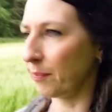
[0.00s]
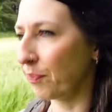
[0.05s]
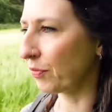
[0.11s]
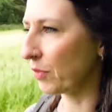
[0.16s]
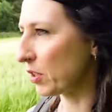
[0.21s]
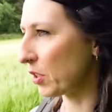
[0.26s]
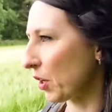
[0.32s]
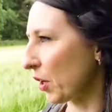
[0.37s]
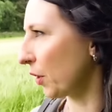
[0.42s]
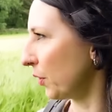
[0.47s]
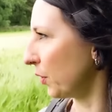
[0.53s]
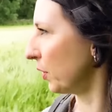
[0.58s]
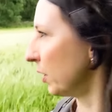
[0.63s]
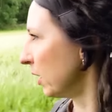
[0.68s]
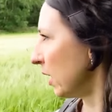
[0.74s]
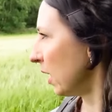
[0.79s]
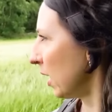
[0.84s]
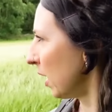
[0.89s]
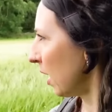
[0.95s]
So
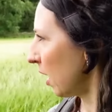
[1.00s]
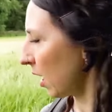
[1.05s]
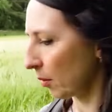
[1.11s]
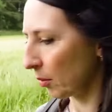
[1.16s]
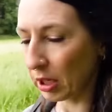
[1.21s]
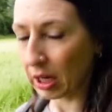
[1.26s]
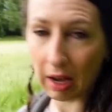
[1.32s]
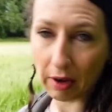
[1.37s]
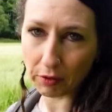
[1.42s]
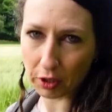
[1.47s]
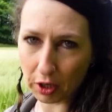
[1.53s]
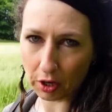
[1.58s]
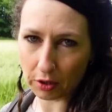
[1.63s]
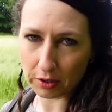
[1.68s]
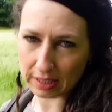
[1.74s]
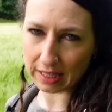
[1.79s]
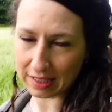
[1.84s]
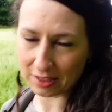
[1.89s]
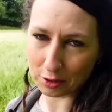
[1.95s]
I'm going to have a go.
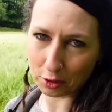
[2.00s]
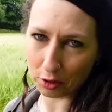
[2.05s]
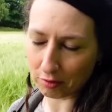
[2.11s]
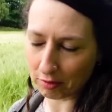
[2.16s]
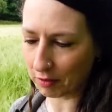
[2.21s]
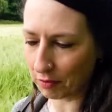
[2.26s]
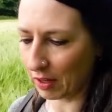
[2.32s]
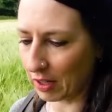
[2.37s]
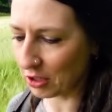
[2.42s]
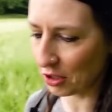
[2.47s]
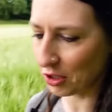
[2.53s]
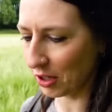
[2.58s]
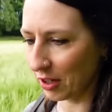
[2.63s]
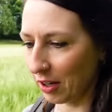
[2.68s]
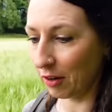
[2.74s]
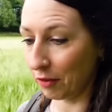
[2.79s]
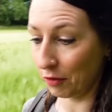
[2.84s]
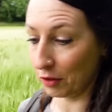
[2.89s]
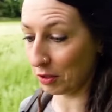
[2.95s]
So that's another adventure
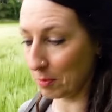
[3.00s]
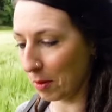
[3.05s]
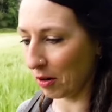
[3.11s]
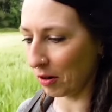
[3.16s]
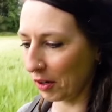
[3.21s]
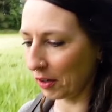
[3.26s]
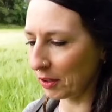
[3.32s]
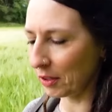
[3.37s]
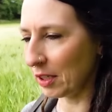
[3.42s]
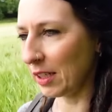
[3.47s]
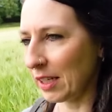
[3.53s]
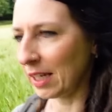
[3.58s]
for tomorrow.